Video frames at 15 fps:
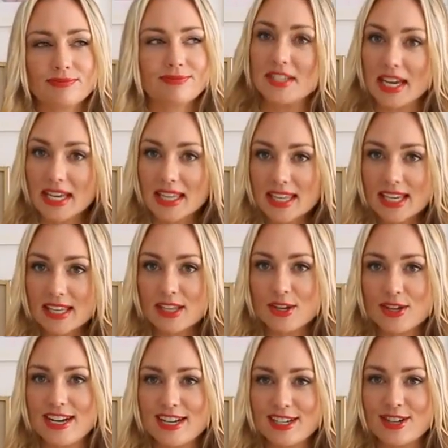Second thing that
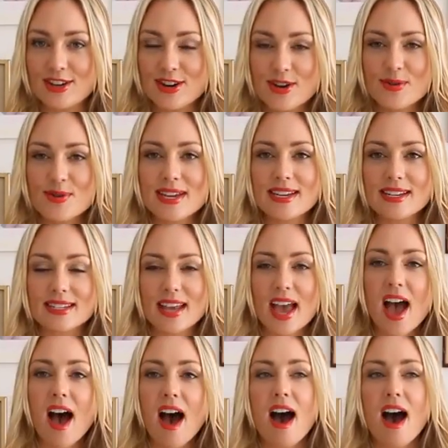you need to know is